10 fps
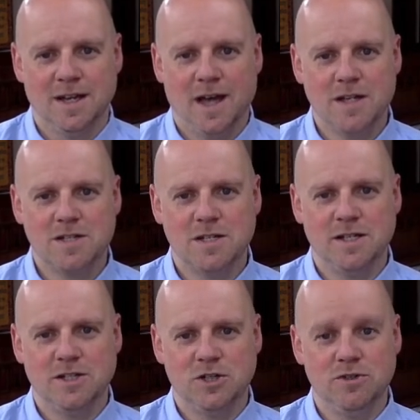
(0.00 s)

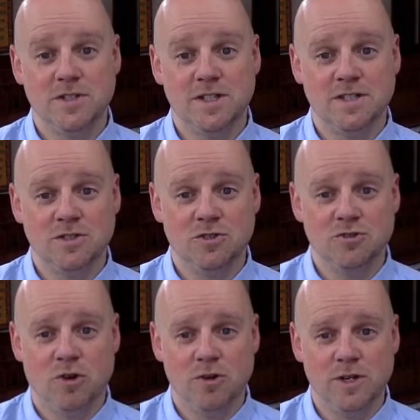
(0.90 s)
actually chooses to
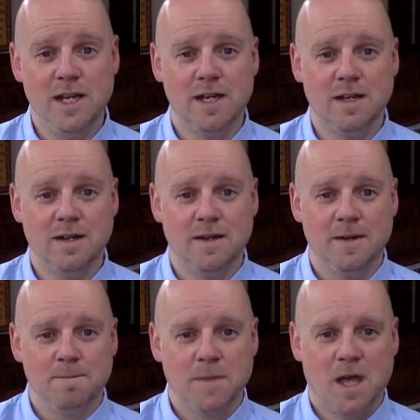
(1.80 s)
draw near
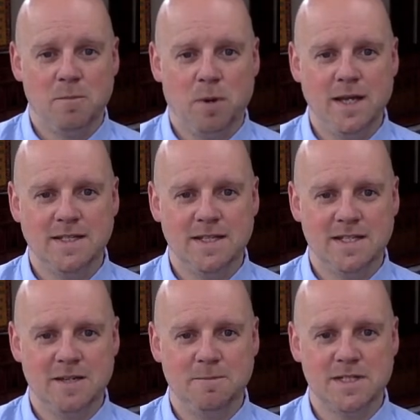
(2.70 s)
and
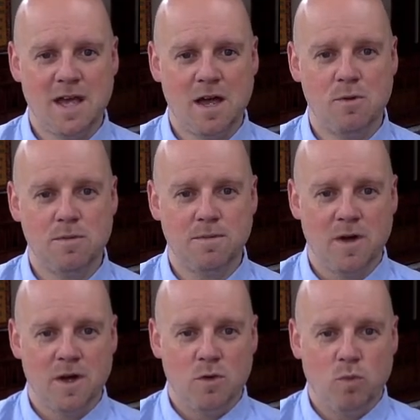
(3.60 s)
places himself
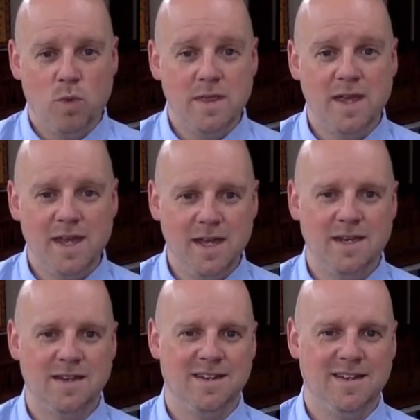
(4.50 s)

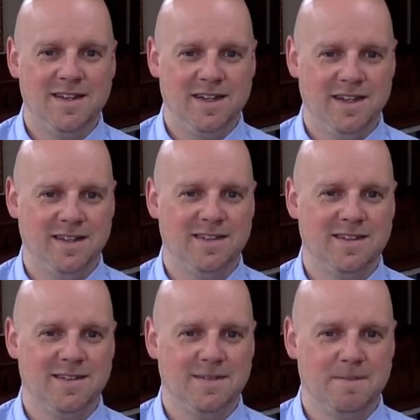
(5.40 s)
within it.